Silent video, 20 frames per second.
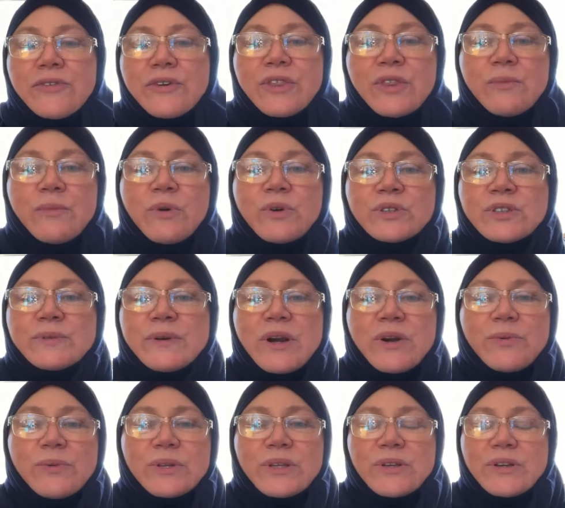For the most
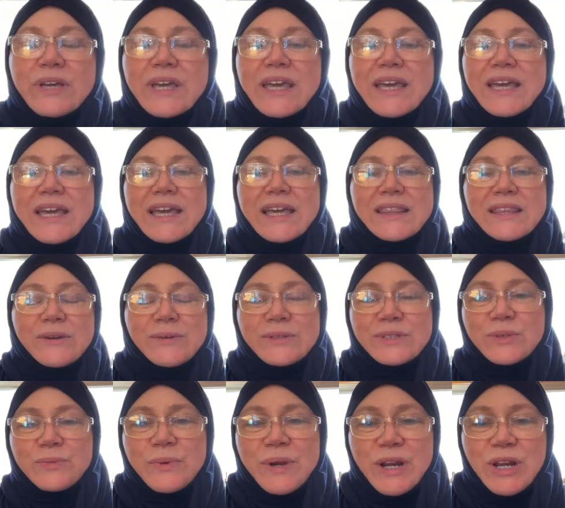part, we're looking at, there
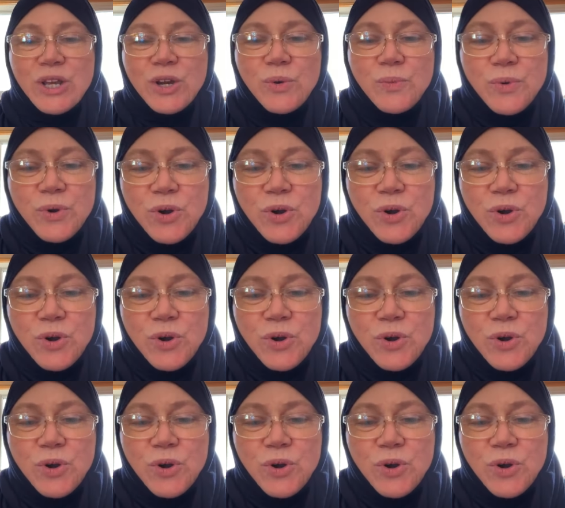was a radio